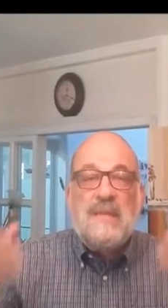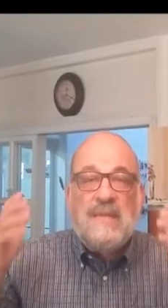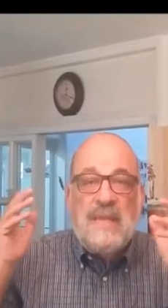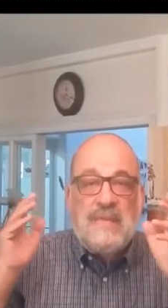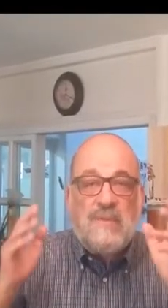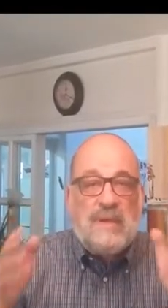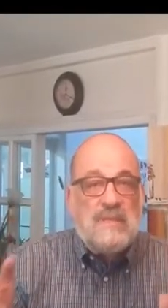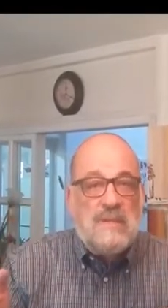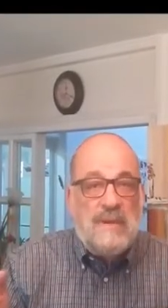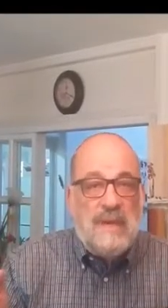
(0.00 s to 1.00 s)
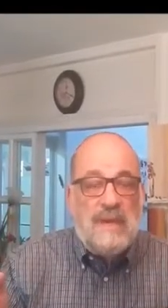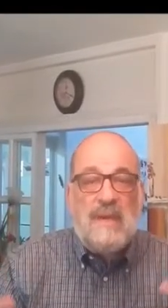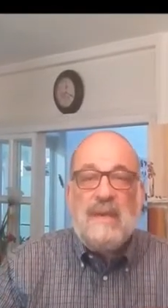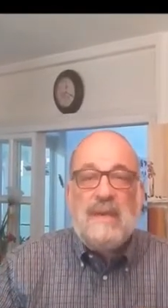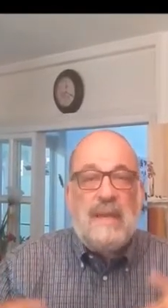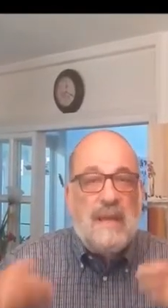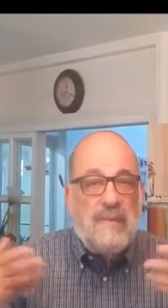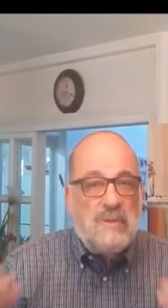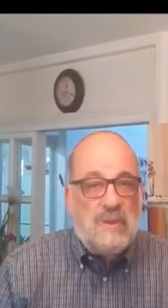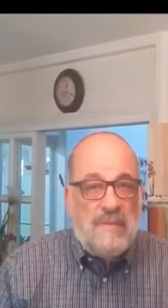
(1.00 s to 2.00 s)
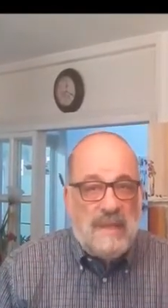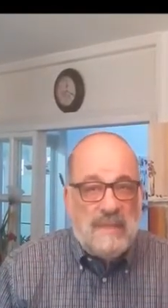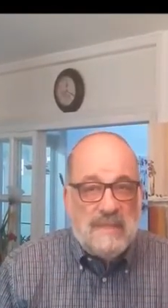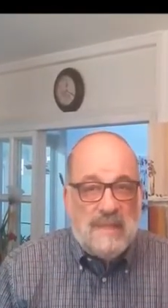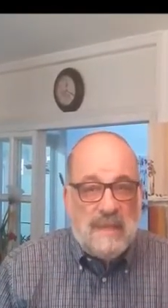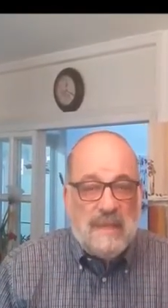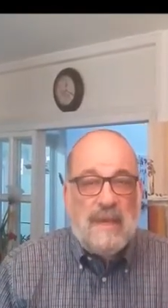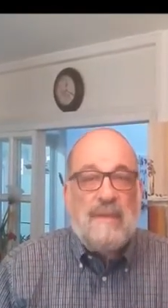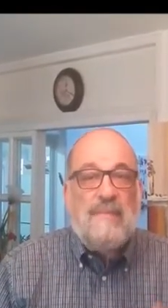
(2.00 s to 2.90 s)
The things we can do here can help you tremendously.